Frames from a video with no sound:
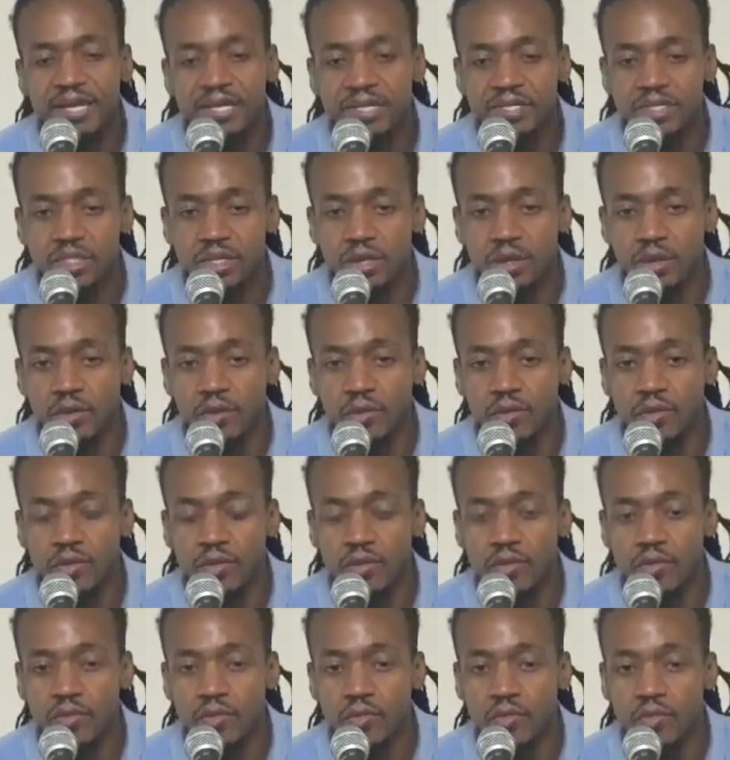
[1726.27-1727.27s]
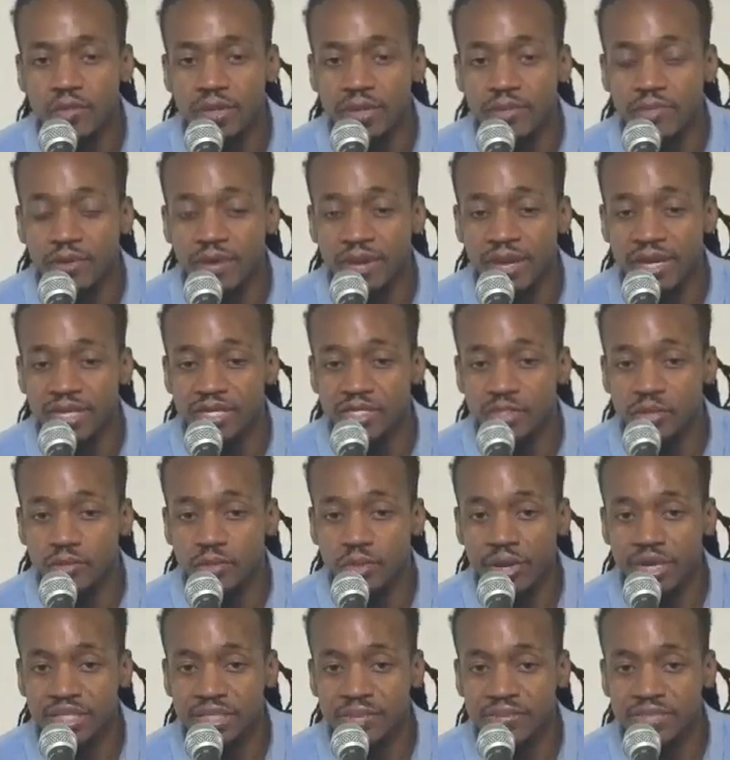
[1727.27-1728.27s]
So we pray that she'll
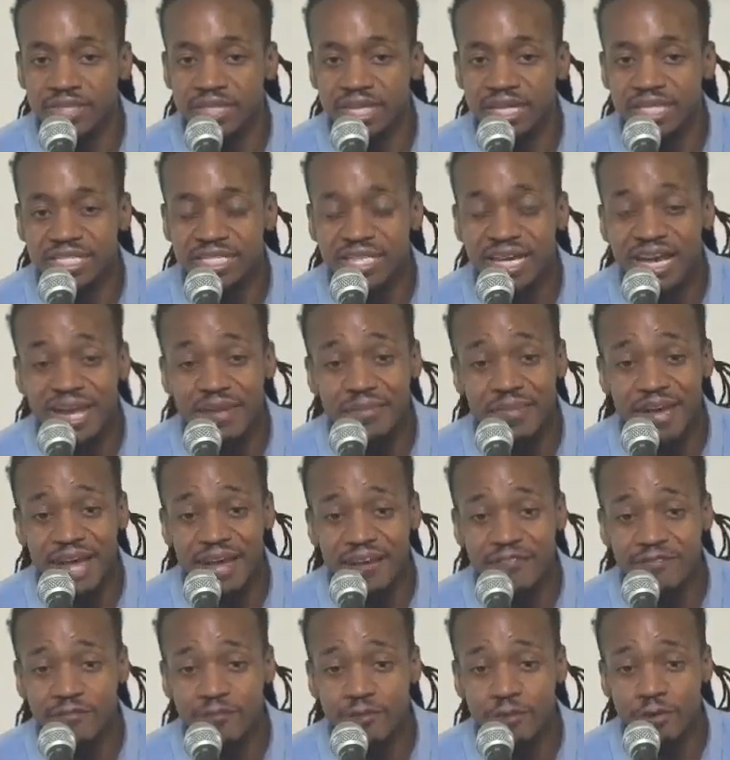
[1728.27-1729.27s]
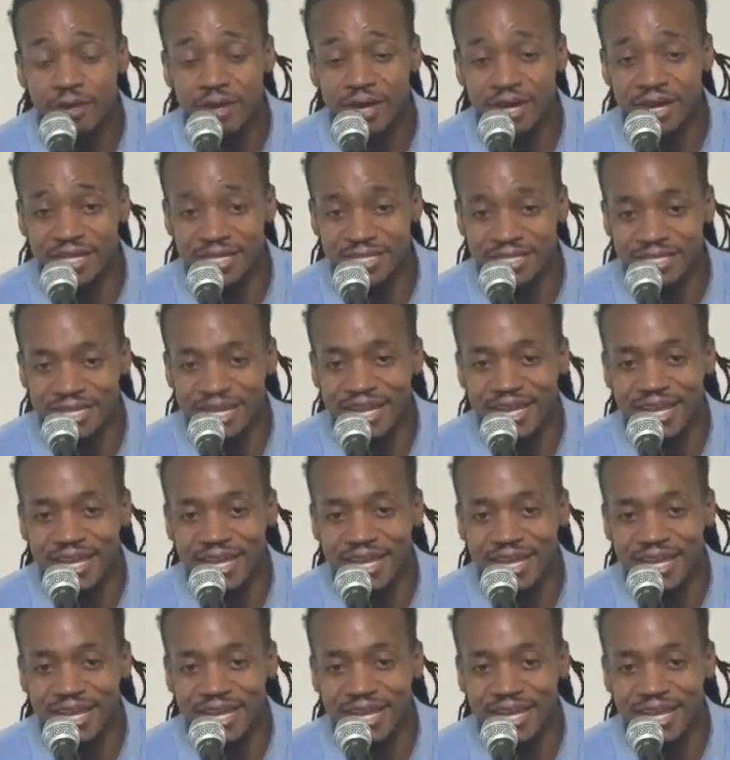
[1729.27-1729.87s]
bring some sunshine back for us